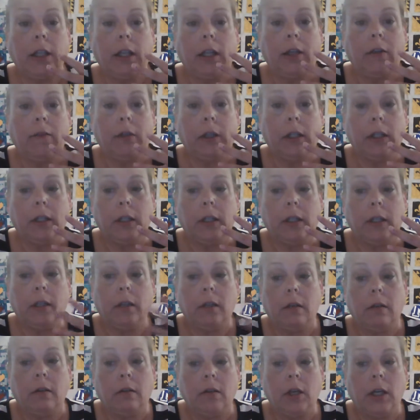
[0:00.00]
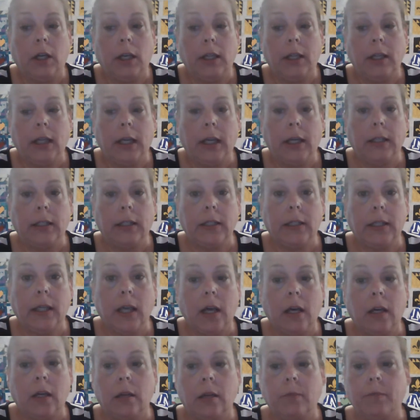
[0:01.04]
even look at things.
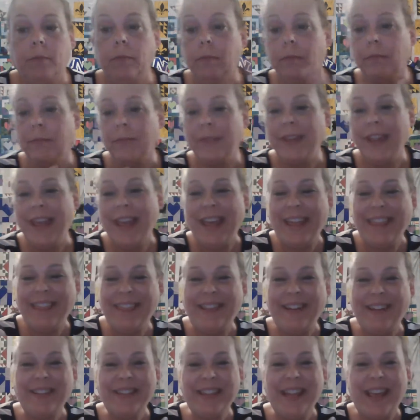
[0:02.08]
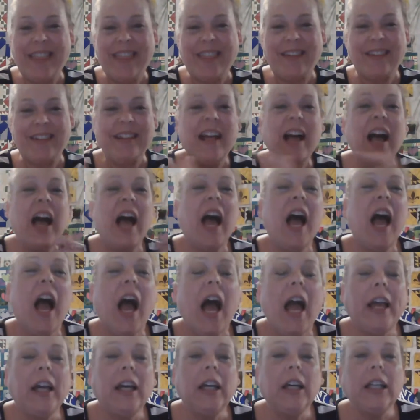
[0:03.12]
There's Ethel.
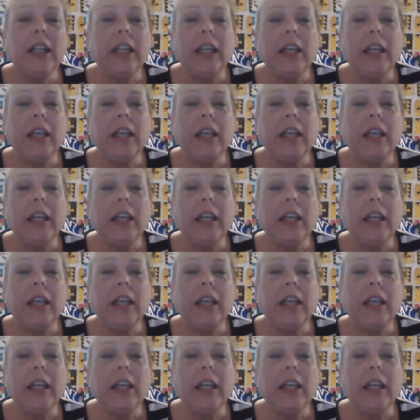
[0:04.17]
I couldn't